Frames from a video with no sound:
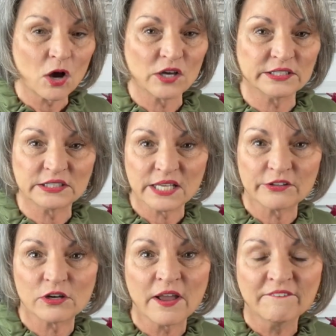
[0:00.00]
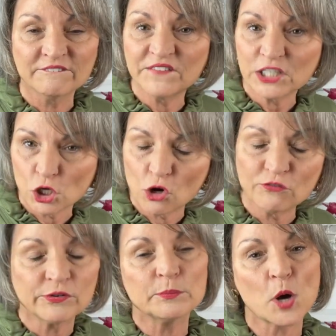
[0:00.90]
on another video
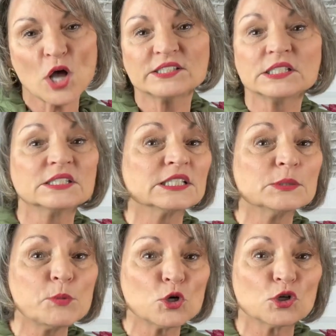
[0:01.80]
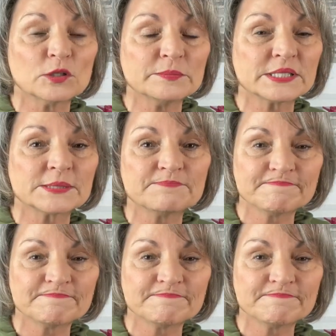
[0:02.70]
from Boston and the Burbs.